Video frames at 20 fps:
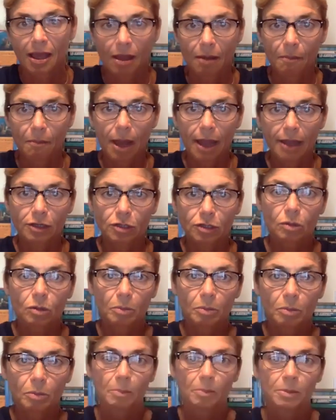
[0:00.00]
my two
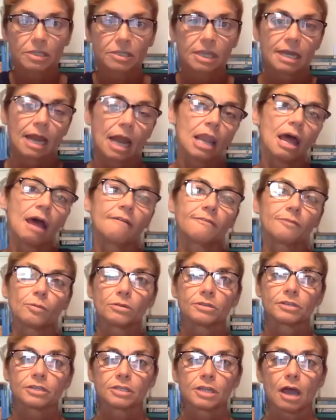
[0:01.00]
puppies. Then I love
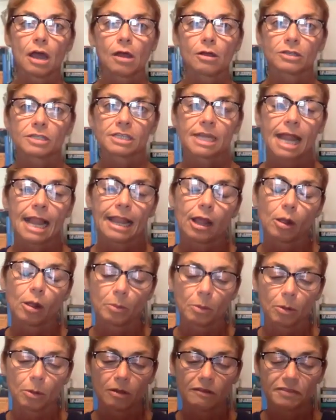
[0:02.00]
all the dogs and I'll
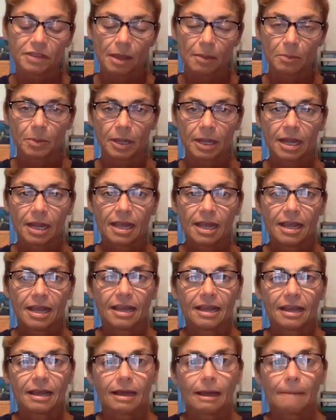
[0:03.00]
help all of them. But
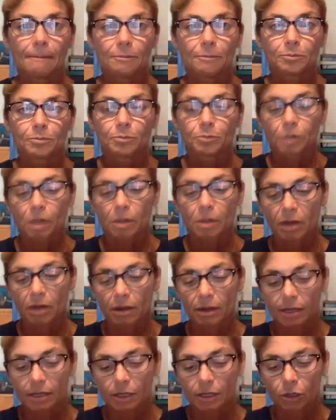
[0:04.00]
uh,
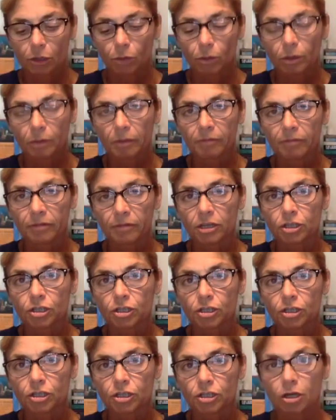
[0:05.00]
primarily the Caribbean reef